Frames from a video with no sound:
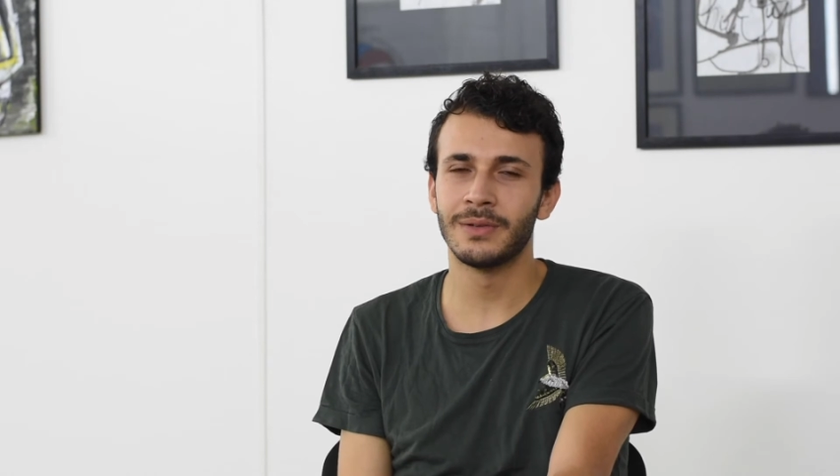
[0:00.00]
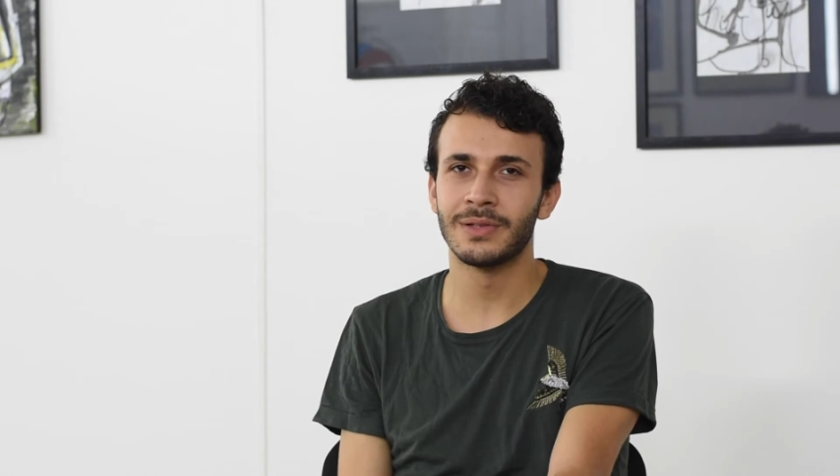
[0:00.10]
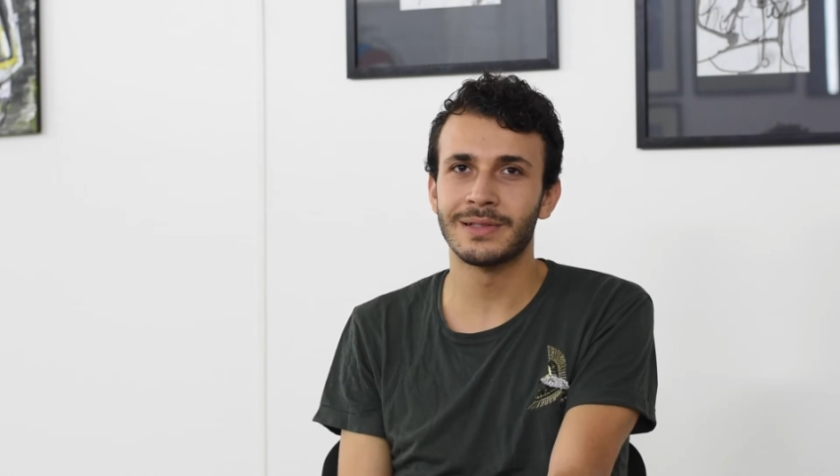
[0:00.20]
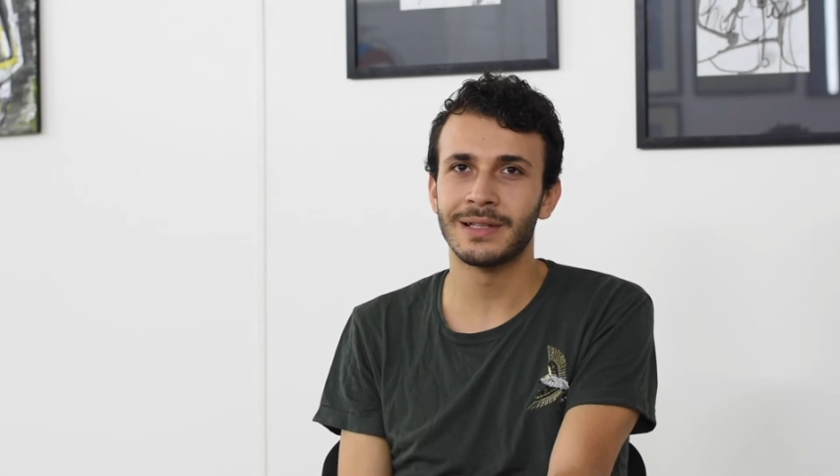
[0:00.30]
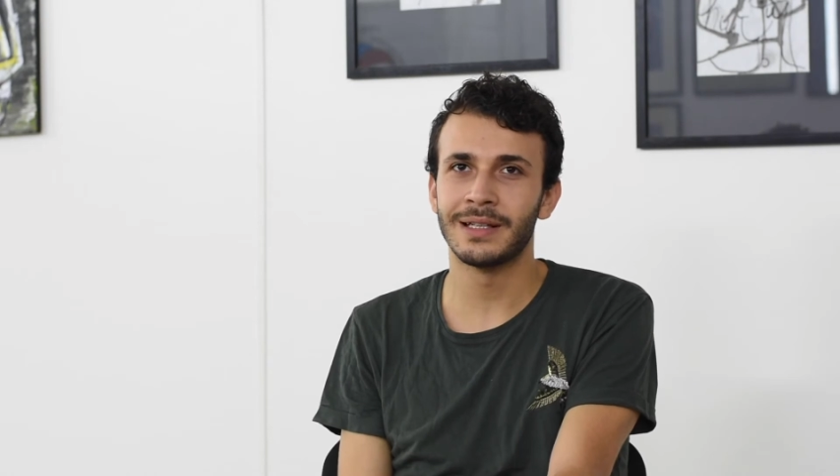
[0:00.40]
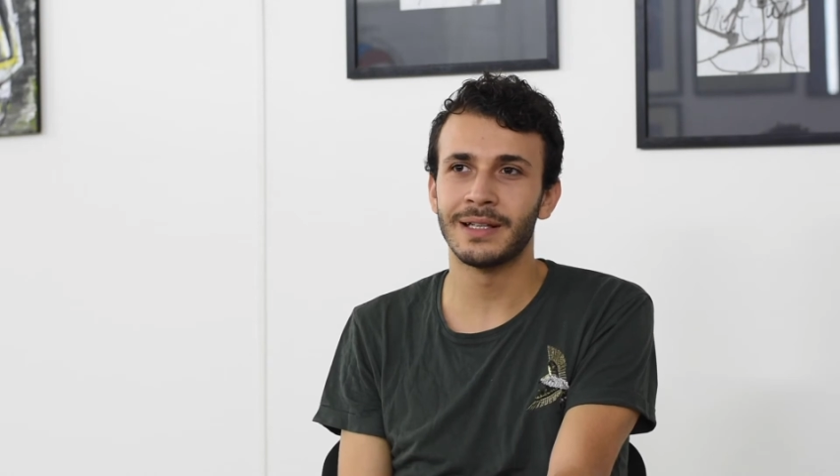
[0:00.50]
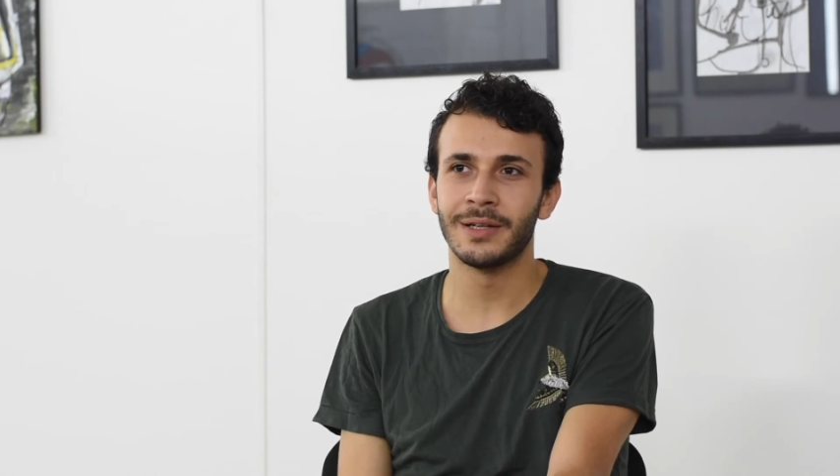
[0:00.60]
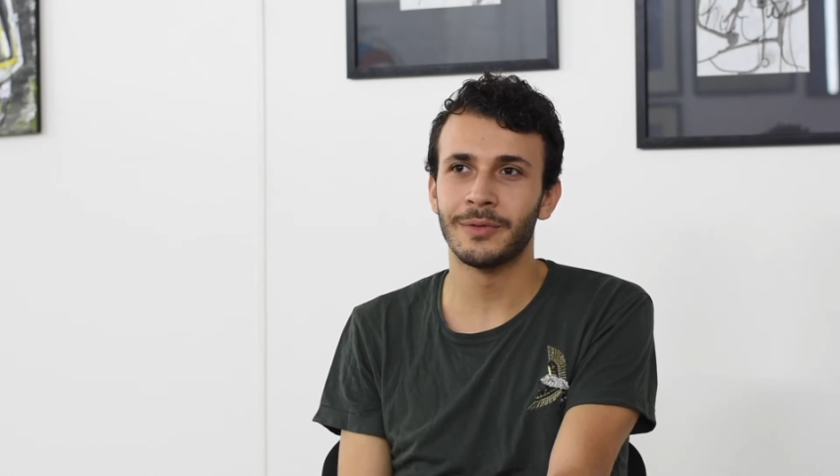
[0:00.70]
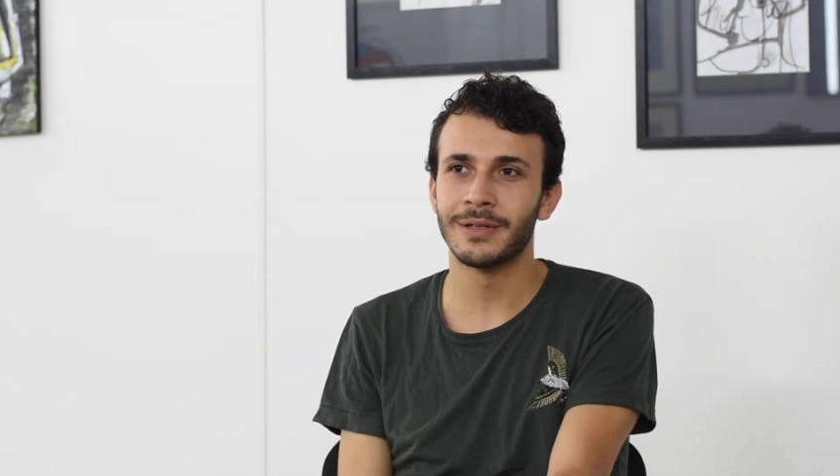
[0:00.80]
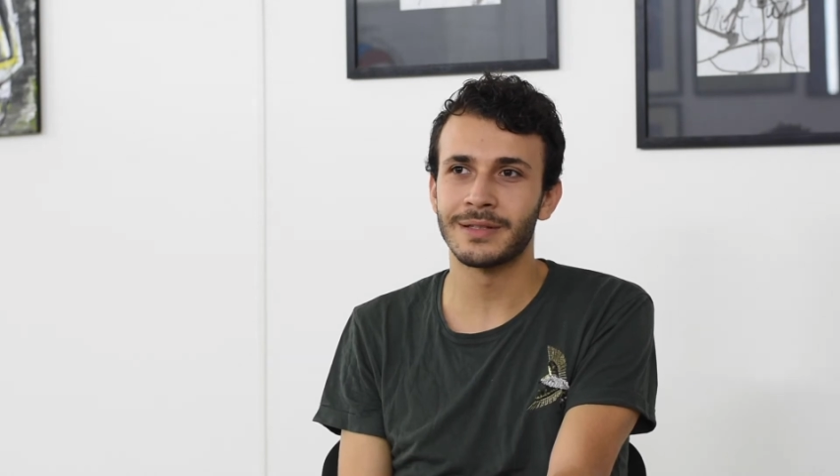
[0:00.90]
was like
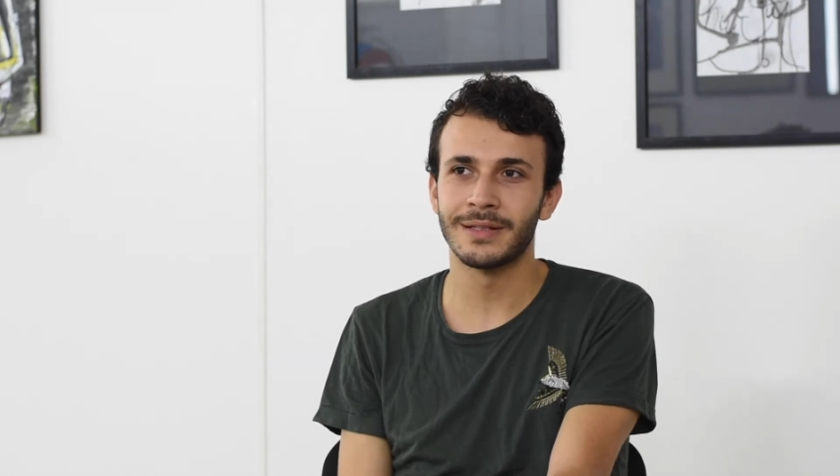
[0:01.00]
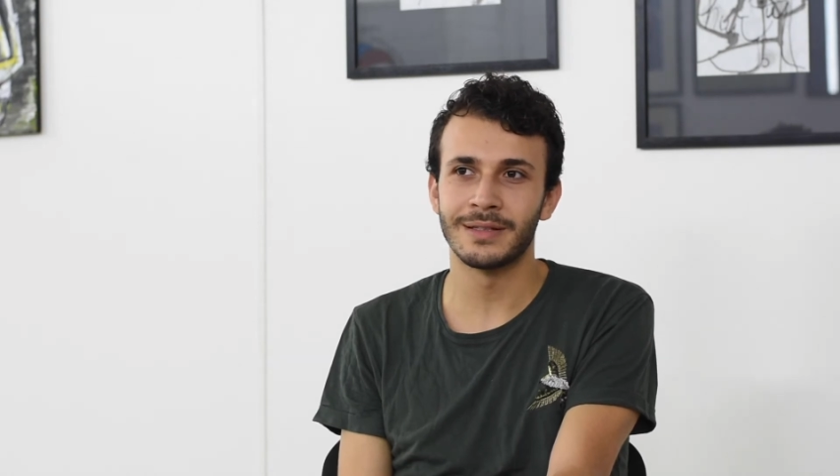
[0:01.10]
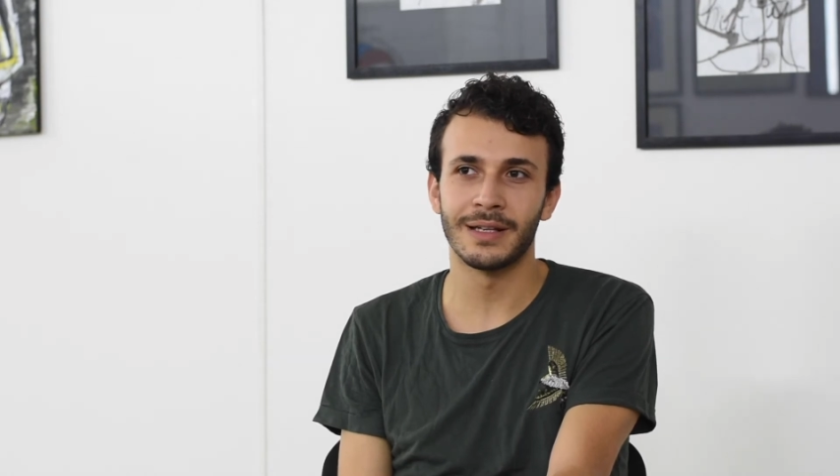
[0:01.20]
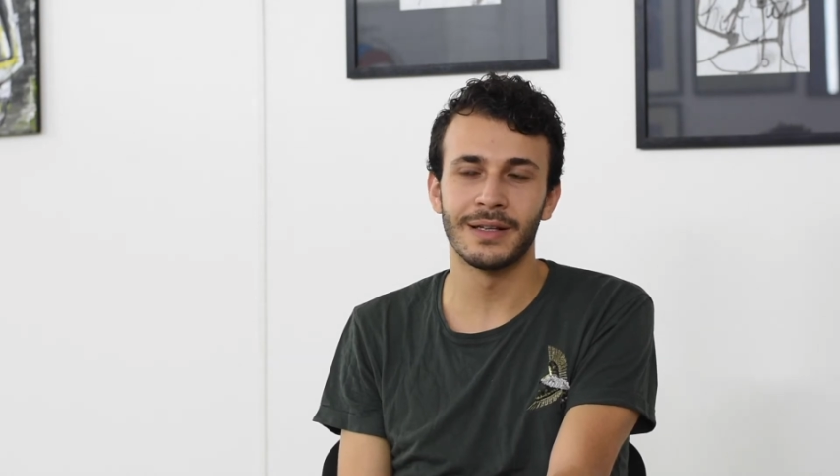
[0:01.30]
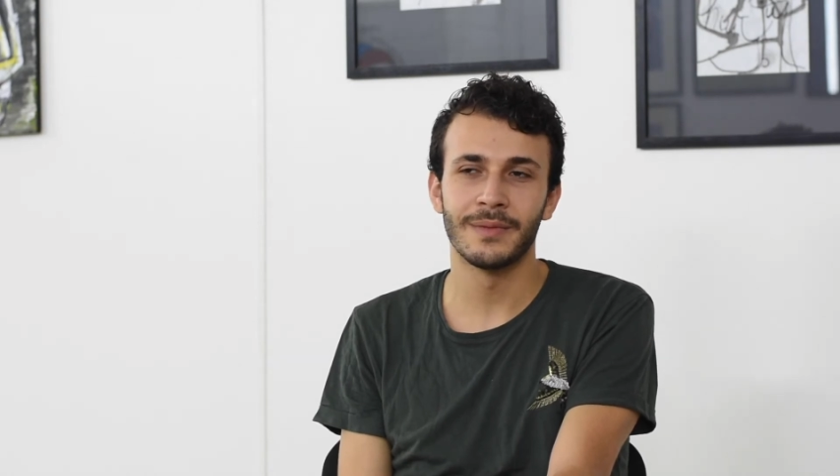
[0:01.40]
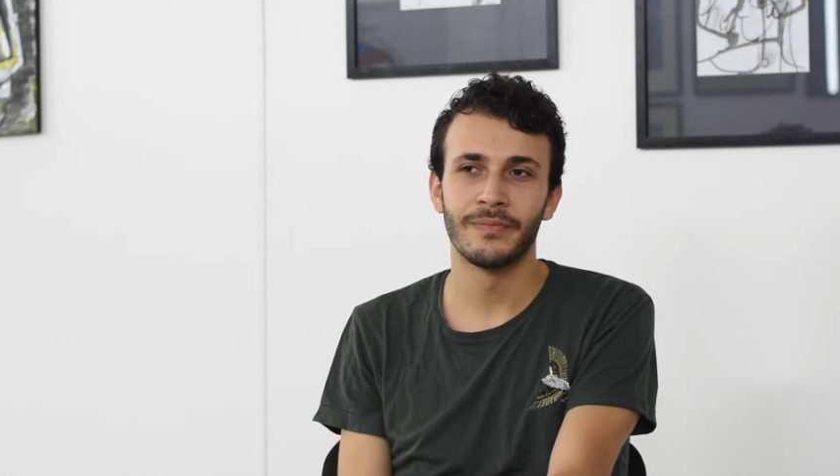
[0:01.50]
getting worse because like